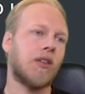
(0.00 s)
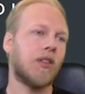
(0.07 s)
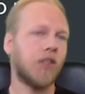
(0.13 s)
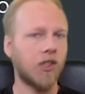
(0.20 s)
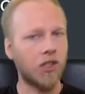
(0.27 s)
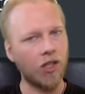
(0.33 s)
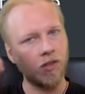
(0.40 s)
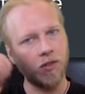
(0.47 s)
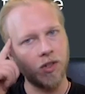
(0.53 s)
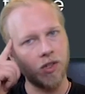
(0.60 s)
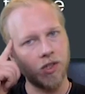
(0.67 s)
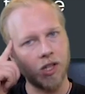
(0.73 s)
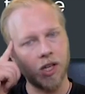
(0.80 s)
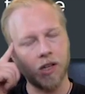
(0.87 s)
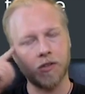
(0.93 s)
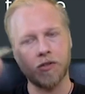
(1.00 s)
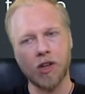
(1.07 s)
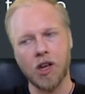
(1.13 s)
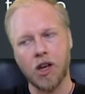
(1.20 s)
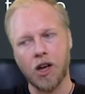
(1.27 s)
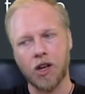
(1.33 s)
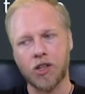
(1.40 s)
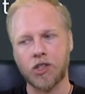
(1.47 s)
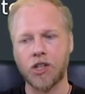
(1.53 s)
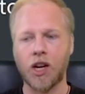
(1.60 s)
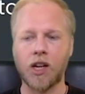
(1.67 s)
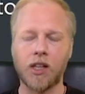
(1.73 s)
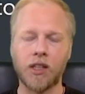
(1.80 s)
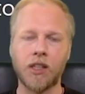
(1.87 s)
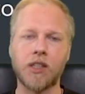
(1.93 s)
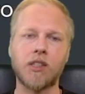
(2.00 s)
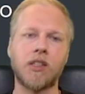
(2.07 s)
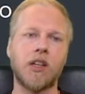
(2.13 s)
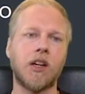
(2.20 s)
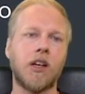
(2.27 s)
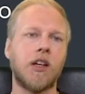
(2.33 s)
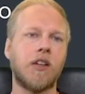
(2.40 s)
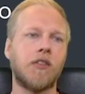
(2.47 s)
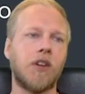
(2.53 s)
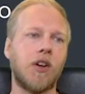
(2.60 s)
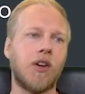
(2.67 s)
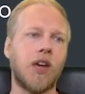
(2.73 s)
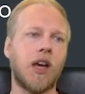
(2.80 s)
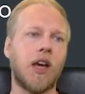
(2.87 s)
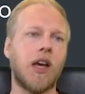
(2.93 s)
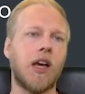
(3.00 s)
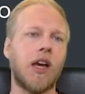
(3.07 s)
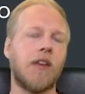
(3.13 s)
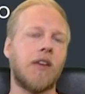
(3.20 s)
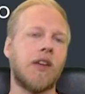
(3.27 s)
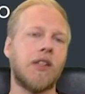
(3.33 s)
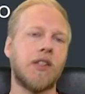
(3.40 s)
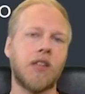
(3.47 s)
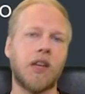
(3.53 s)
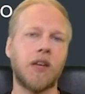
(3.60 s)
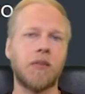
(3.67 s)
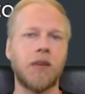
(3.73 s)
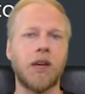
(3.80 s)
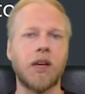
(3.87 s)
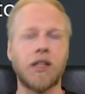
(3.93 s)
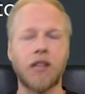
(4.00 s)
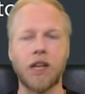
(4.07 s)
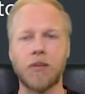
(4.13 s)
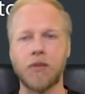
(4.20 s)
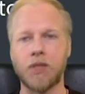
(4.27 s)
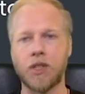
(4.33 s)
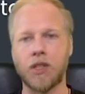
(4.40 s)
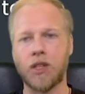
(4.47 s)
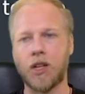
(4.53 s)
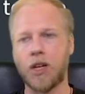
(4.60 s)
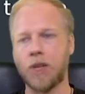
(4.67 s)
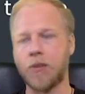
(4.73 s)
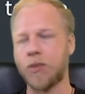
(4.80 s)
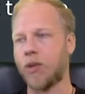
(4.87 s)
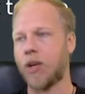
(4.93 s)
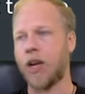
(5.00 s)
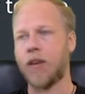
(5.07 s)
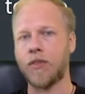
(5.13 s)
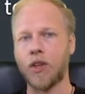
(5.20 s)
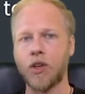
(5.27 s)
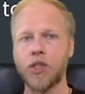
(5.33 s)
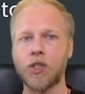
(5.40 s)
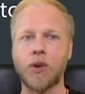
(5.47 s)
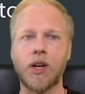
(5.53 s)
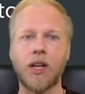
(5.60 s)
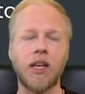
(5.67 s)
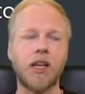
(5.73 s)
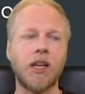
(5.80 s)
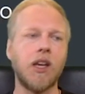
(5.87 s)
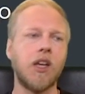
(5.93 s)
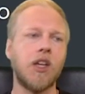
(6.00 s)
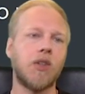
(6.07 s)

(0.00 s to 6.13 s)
Just give yourself a checklist of, okay, have I set my timers and alarms? Do I have those ready?